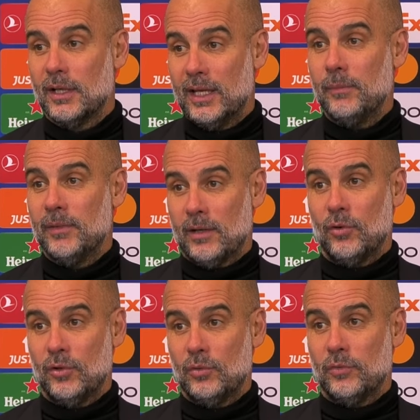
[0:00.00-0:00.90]
game they are
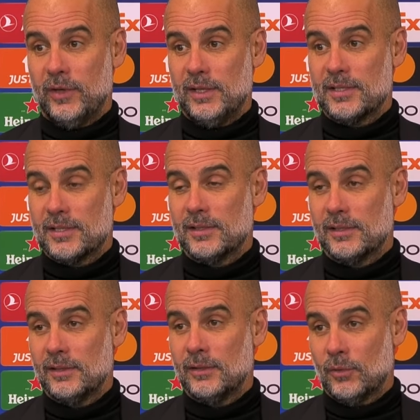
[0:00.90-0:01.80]
going to
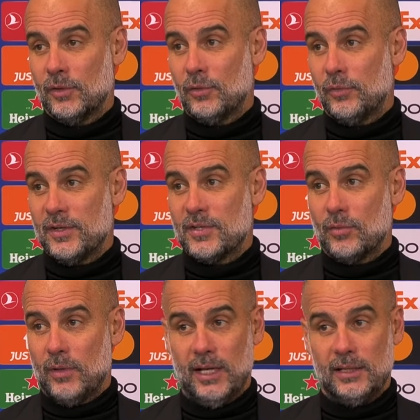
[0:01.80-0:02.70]
face. They're going to face
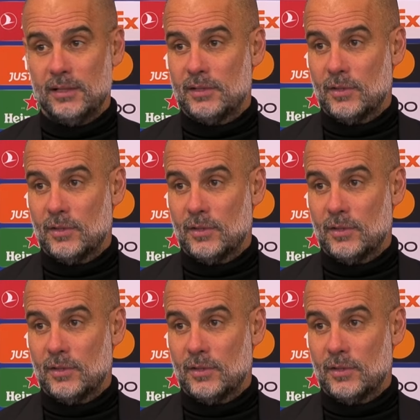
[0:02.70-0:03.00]
tonight.